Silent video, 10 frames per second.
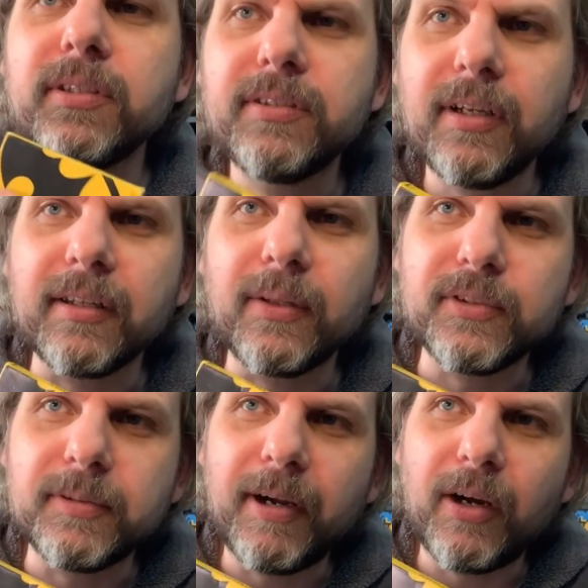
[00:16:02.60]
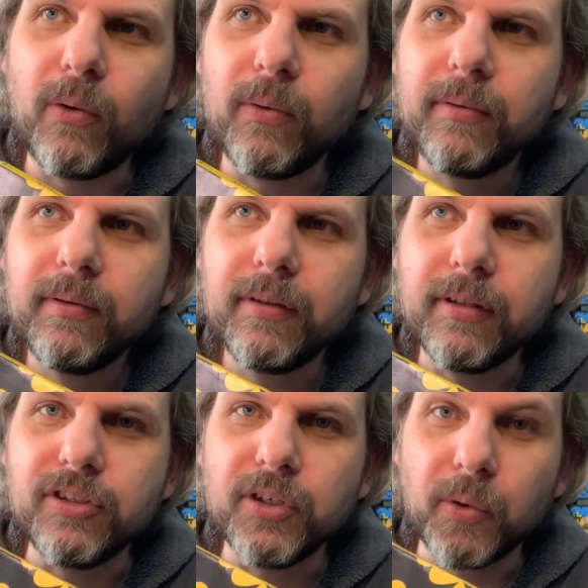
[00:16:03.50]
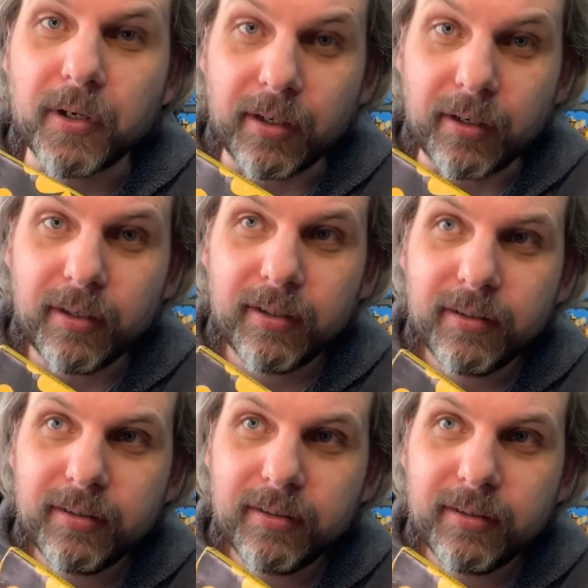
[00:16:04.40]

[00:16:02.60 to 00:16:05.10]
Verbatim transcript: a song that was about the Joker.